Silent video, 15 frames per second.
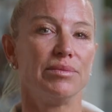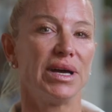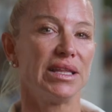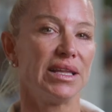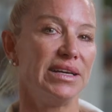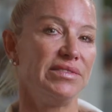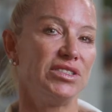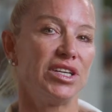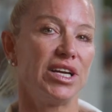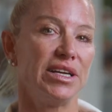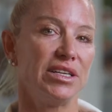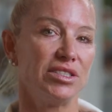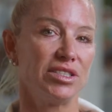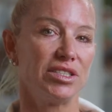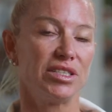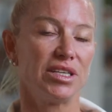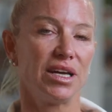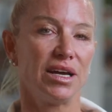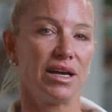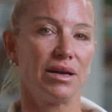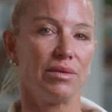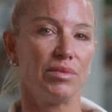my life changed,
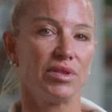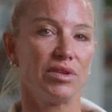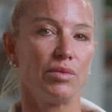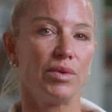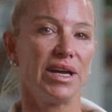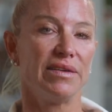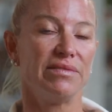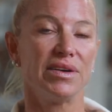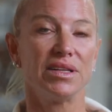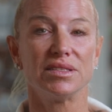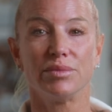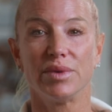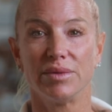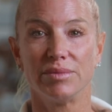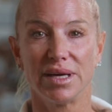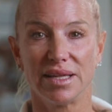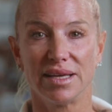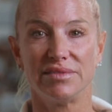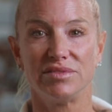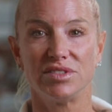but the way I felt about my life